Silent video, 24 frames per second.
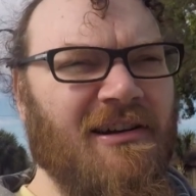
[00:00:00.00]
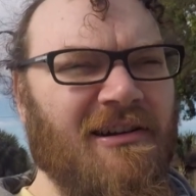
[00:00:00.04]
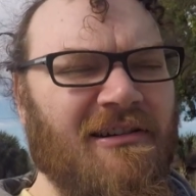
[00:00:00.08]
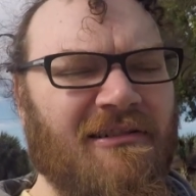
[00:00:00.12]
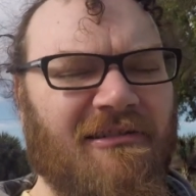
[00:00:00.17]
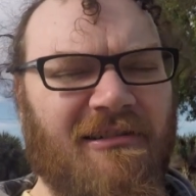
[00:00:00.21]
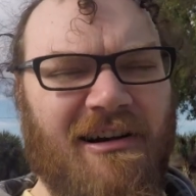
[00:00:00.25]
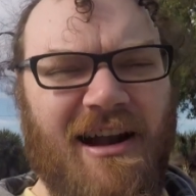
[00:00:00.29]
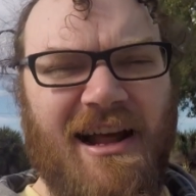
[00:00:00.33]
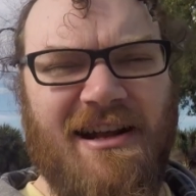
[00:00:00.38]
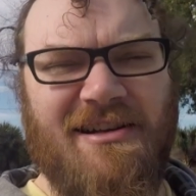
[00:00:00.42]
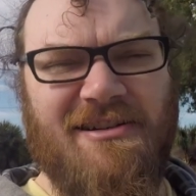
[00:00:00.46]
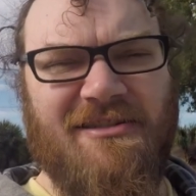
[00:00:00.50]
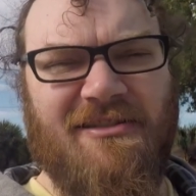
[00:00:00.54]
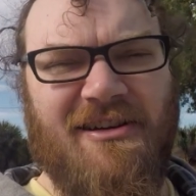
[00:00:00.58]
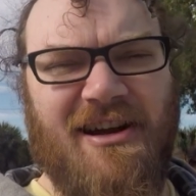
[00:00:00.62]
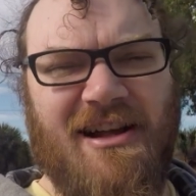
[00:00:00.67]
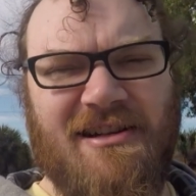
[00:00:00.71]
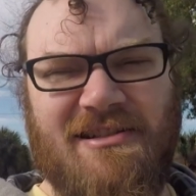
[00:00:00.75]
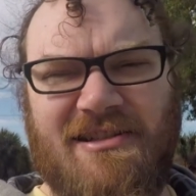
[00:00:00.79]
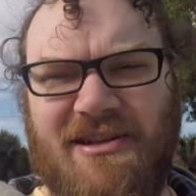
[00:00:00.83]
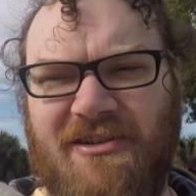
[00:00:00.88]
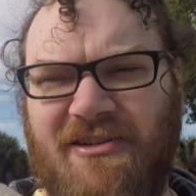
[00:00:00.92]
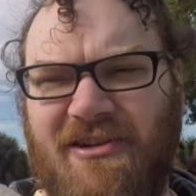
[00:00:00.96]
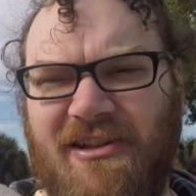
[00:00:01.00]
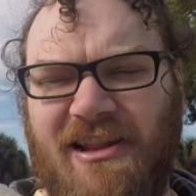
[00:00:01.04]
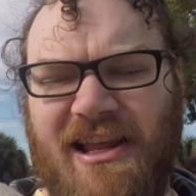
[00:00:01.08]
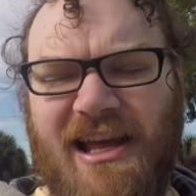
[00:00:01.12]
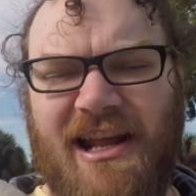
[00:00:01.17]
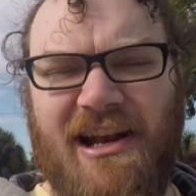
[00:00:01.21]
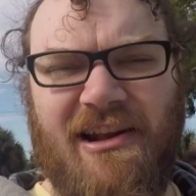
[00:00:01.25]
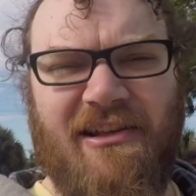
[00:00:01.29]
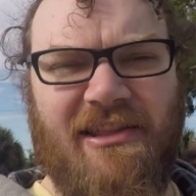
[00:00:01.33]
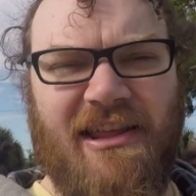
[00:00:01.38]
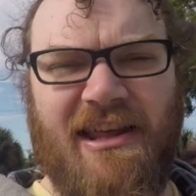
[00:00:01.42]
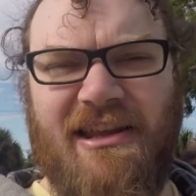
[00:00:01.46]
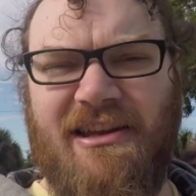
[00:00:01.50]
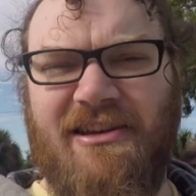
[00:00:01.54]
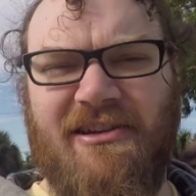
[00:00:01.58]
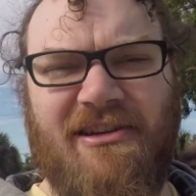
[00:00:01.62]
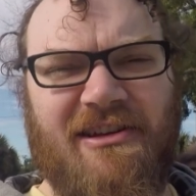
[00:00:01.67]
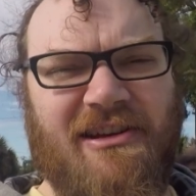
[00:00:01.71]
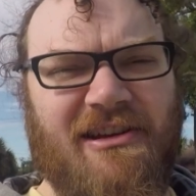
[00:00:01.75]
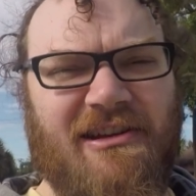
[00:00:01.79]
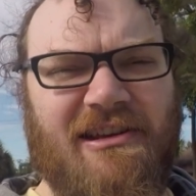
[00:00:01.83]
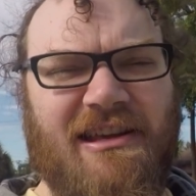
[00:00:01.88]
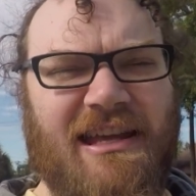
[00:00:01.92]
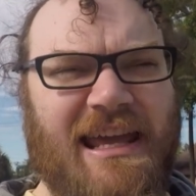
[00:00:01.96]
restaurants in Orlando that you
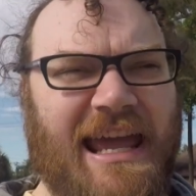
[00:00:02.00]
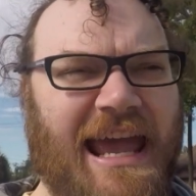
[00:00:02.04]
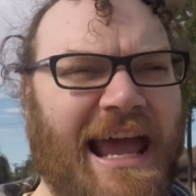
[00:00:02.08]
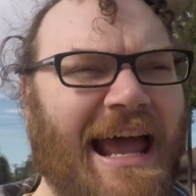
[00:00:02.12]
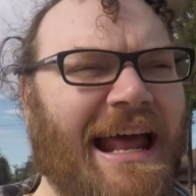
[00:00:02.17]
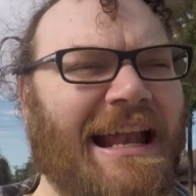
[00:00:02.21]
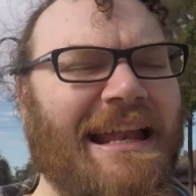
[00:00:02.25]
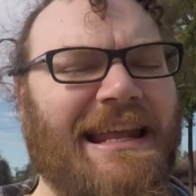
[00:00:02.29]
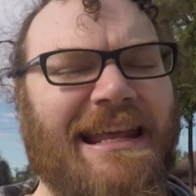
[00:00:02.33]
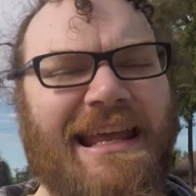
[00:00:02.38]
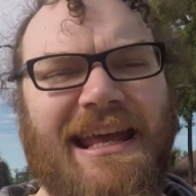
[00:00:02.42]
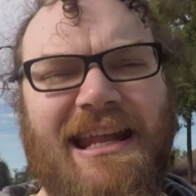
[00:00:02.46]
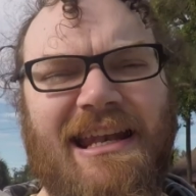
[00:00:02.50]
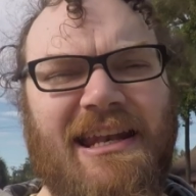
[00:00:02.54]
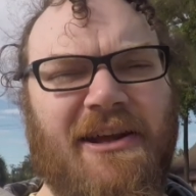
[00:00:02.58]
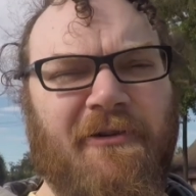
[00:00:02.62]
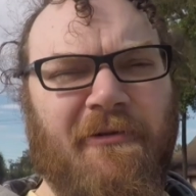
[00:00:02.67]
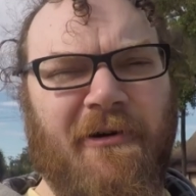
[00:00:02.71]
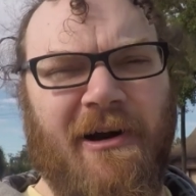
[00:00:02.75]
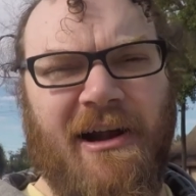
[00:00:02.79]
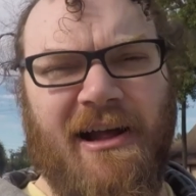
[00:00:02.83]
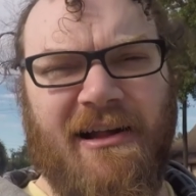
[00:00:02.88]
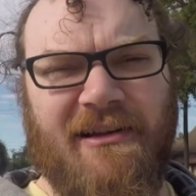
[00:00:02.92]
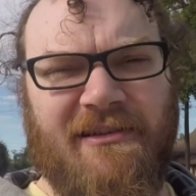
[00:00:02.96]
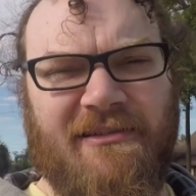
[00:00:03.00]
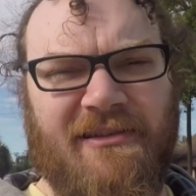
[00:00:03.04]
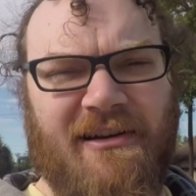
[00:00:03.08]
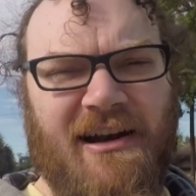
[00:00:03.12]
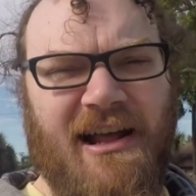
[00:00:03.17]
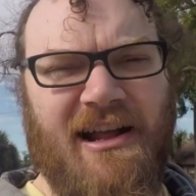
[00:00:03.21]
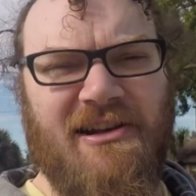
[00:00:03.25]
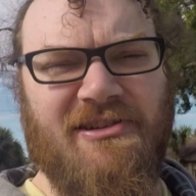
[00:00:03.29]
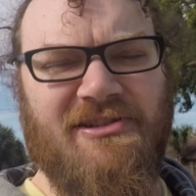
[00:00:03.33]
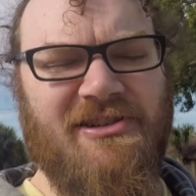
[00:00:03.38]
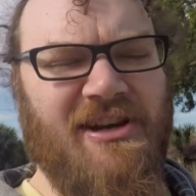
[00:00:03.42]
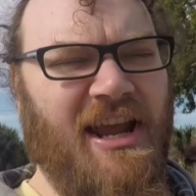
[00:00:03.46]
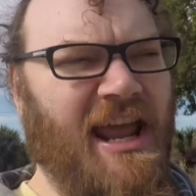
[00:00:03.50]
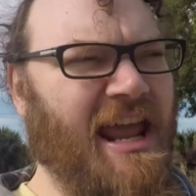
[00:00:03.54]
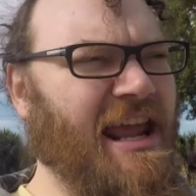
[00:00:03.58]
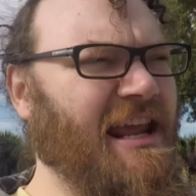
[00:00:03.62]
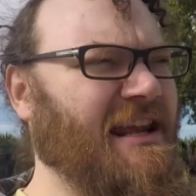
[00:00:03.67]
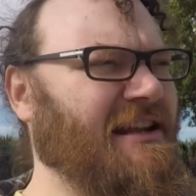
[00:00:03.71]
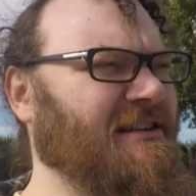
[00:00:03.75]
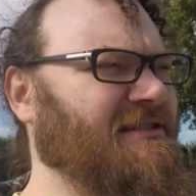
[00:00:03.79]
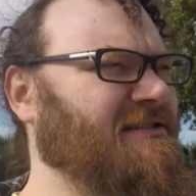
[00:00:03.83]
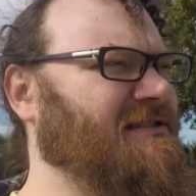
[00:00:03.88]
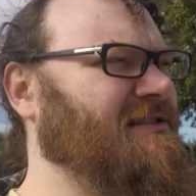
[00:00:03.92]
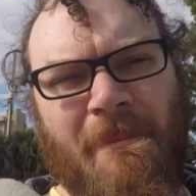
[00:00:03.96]
can't get anywhere else. They're not
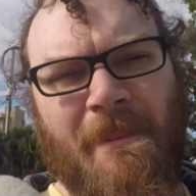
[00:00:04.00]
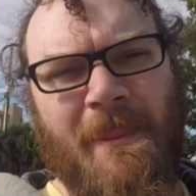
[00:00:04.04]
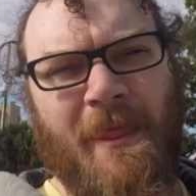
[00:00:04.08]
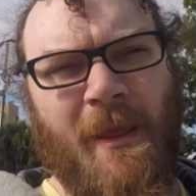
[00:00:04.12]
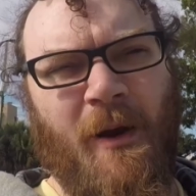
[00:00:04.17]
chains.